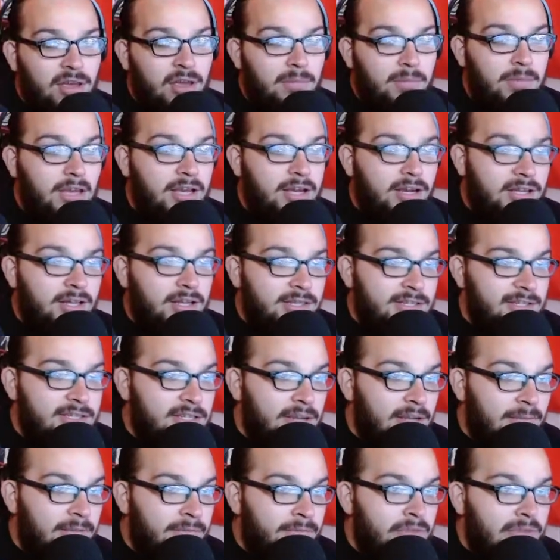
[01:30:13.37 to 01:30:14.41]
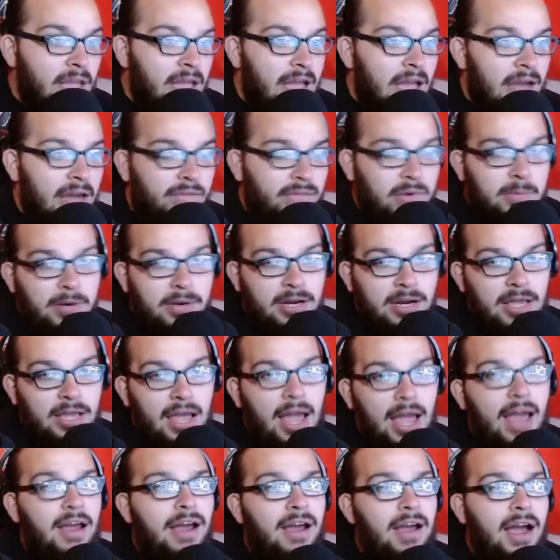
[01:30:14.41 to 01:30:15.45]
because
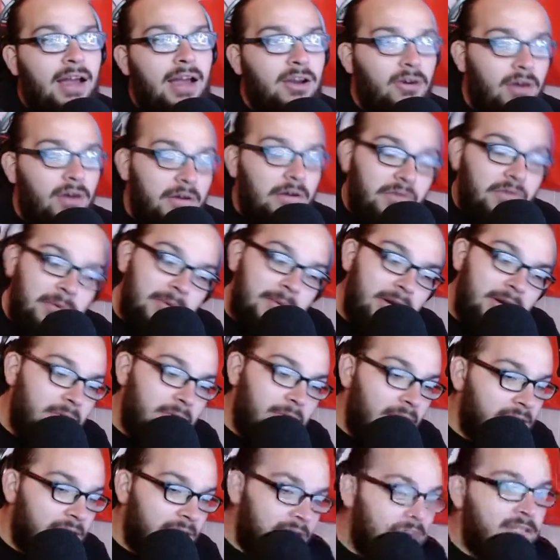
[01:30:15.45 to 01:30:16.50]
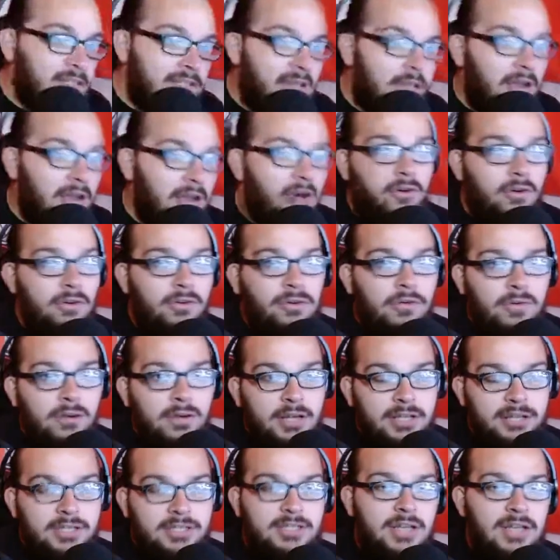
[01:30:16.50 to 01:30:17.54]
I know everybody wants to say, oh,
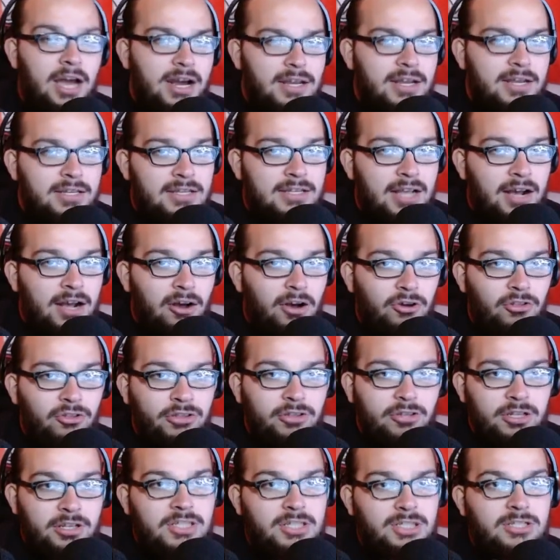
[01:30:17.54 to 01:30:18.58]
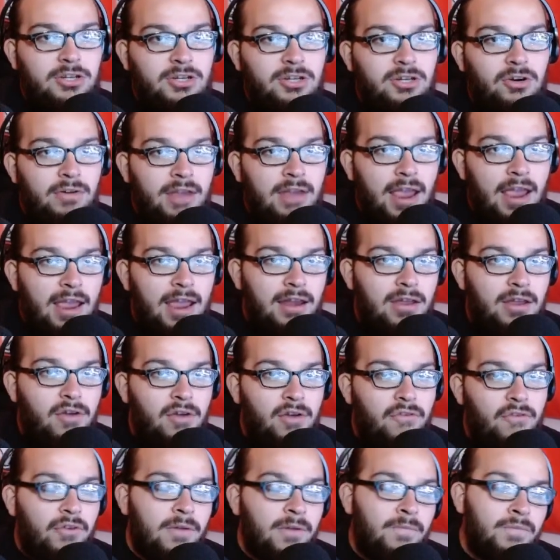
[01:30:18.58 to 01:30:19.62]
it's not his health, it's his
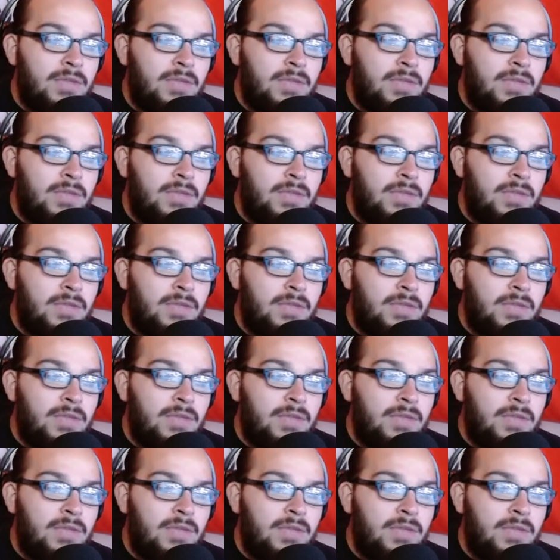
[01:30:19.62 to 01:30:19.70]
creative.